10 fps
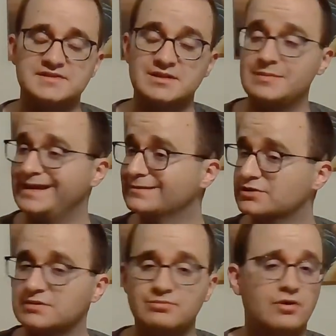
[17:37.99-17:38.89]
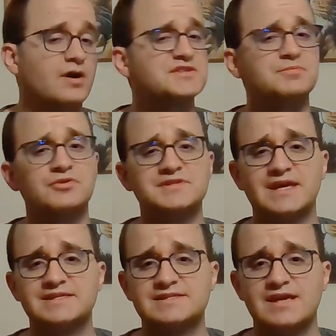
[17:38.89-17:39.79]
And it may look impossible, as I
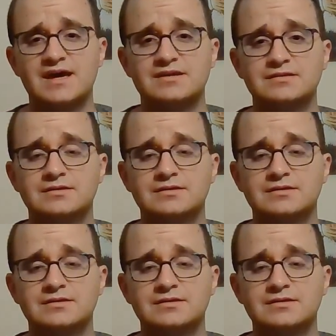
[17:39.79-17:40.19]
said,